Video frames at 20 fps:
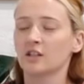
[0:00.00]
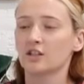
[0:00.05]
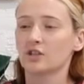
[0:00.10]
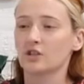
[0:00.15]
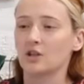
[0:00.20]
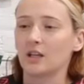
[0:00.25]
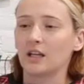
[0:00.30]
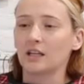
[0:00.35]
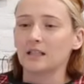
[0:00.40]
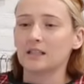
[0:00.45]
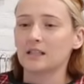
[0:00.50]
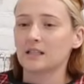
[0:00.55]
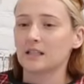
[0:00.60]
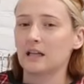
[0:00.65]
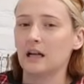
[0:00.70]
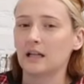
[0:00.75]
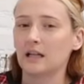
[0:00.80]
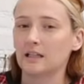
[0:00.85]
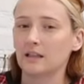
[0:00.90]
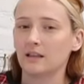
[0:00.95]
So like it's
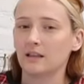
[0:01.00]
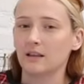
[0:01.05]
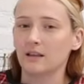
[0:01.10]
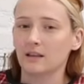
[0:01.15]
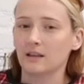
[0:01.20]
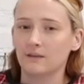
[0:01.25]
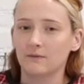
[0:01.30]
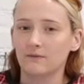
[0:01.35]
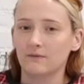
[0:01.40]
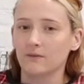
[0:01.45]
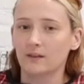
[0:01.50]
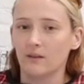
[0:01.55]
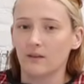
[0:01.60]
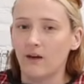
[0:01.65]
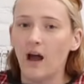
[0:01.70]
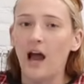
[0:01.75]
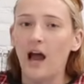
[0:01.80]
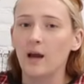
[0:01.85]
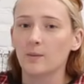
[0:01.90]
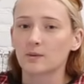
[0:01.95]
kind of the, the
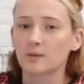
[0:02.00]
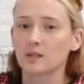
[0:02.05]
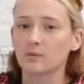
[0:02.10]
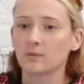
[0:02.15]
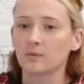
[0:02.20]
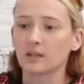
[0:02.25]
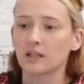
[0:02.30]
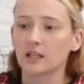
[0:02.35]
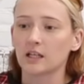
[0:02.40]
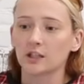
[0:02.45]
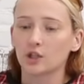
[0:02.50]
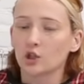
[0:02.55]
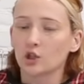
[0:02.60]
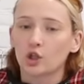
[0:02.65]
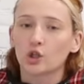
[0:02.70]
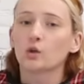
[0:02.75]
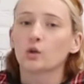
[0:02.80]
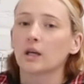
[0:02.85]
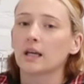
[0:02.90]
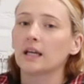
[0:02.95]
vibe to get a little
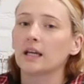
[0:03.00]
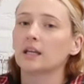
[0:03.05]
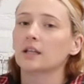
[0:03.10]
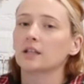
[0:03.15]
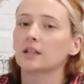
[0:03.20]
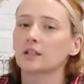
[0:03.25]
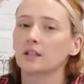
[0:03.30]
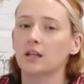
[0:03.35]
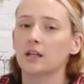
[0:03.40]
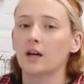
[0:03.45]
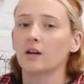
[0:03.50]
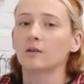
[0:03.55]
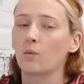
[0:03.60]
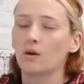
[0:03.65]
kooky, you know?